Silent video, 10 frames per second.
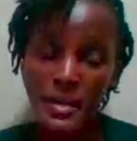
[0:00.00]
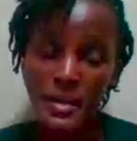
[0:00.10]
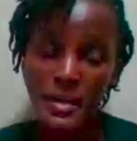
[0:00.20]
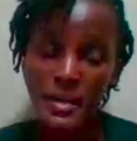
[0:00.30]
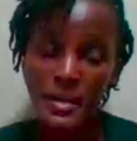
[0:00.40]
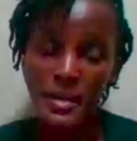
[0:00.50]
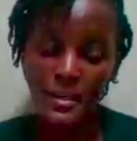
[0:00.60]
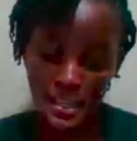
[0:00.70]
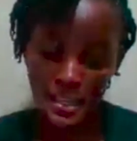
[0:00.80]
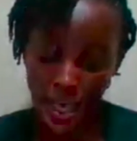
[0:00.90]
can speak
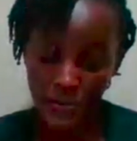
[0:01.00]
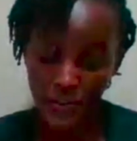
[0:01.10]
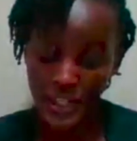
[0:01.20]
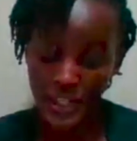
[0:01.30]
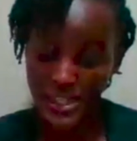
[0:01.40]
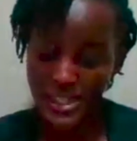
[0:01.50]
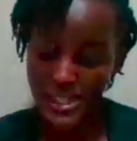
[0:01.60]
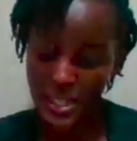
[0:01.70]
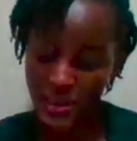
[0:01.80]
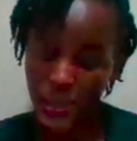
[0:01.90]
about it in a number of
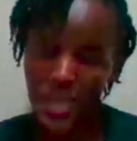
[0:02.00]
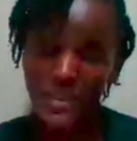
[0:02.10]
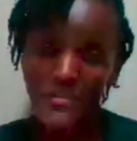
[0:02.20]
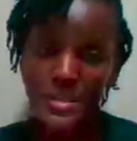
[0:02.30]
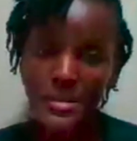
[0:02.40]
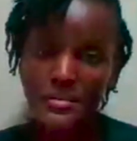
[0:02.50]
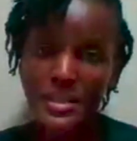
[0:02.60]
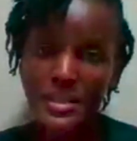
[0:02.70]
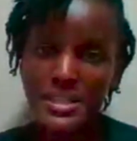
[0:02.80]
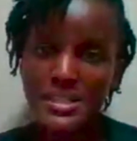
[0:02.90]
ways, and one of them
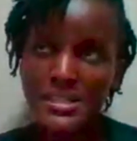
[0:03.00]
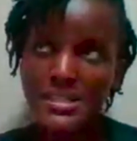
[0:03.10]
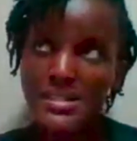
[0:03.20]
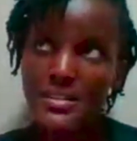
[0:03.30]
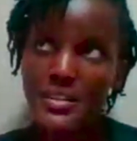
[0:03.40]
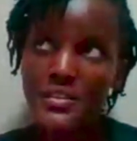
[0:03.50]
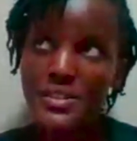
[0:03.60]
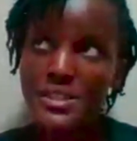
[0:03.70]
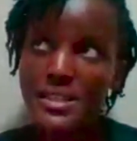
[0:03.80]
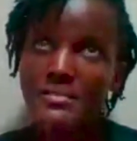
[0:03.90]
is,
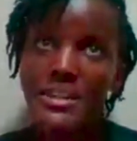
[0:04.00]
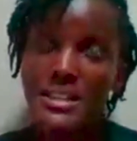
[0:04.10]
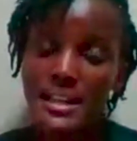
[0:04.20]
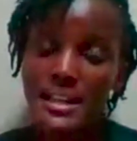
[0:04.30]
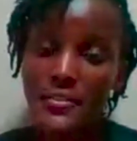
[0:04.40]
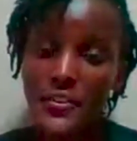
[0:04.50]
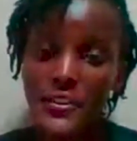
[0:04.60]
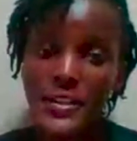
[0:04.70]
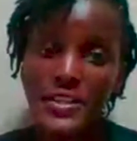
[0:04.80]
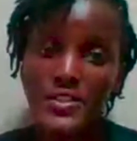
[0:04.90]
something that I've already talked
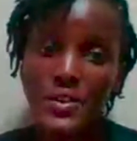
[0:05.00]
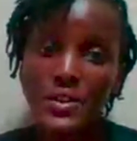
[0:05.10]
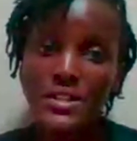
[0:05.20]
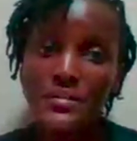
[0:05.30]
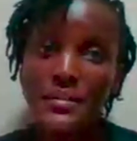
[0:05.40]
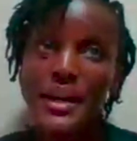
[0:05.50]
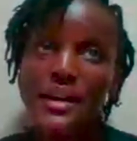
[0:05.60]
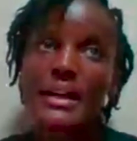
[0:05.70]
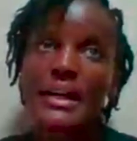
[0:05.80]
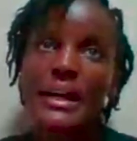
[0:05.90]
about. I
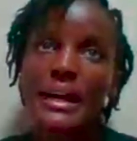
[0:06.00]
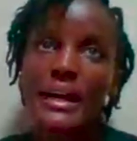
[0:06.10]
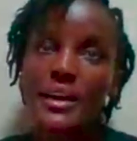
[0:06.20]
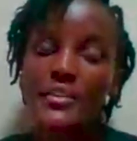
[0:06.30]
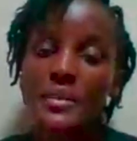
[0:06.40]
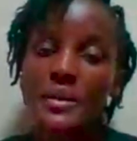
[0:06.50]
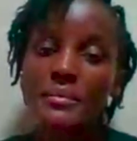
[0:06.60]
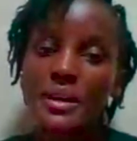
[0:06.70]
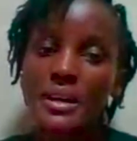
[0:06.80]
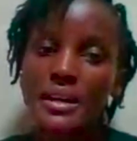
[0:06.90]
remember
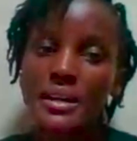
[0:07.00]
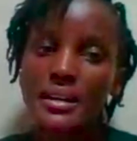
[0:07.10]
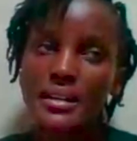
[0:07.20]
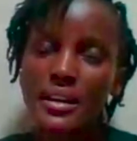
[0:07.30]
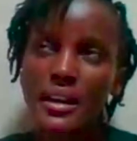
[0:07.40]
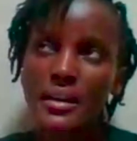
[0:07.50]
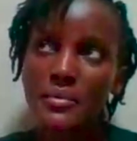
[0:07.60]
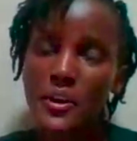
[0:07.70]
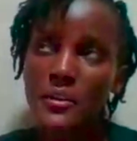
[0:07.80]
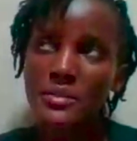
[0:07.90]
probably in
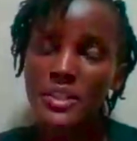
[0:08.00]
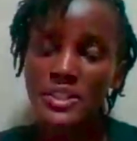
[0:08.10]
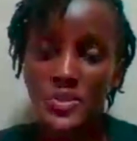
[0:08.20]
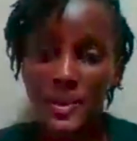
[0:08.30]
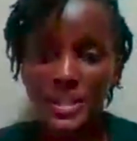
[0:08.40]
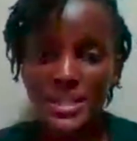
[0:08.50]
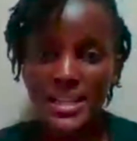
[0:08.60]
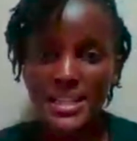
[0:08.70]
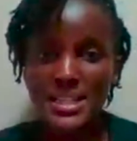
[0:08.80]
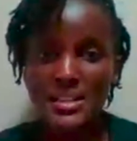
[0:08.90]
2019 reading an
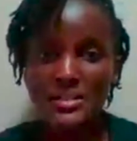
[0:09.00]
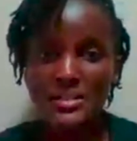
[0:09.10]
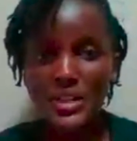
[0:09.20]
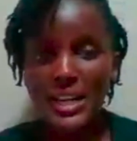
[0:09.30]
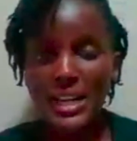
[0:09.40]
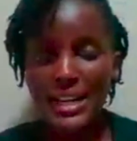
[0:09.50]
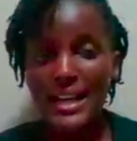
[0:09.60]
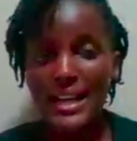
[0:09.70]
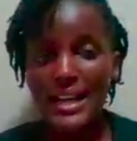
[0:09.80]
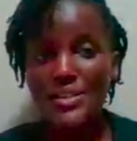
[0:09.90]
article that was
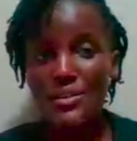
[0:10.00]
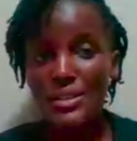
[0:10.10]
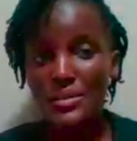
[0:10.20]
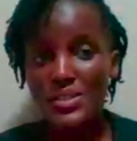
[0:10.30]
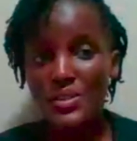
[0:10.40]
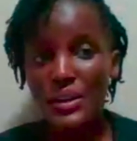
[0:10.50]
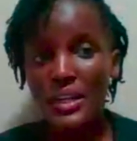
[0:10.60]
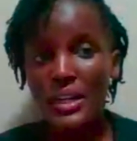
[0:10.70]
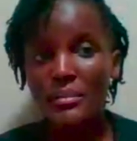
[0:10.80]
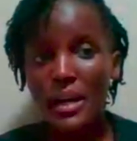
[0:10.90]
talking about,
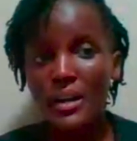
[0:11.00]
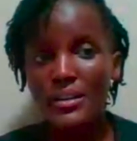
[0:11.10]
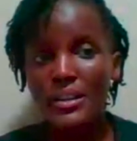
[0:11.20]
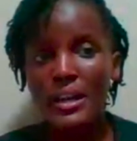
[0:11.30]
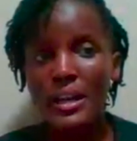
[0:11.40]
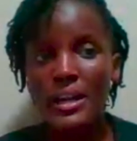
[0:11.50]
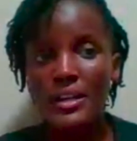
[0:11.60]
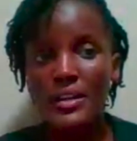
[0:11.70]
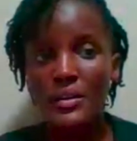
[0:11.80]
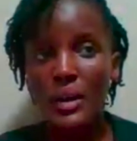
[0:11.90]
how
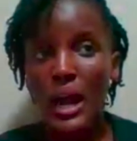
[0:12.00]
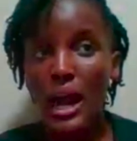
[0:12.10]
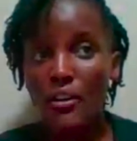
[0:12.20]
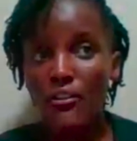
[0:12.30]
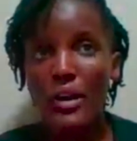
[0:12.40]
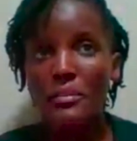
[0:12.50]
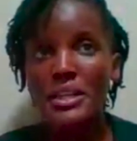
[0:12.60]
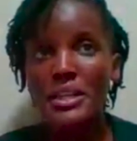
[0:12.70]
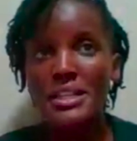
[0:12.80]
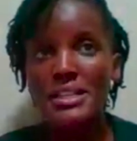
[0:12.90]
families, when they face
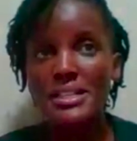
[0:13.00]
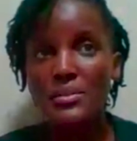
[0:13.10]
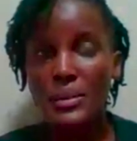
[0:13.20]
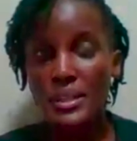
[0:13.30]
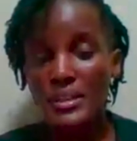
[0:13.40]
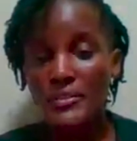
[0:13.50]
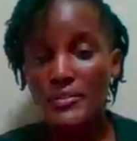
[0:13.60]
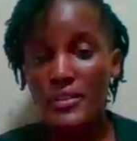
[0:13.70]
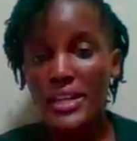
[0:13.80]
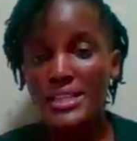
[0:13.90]
climate disasters,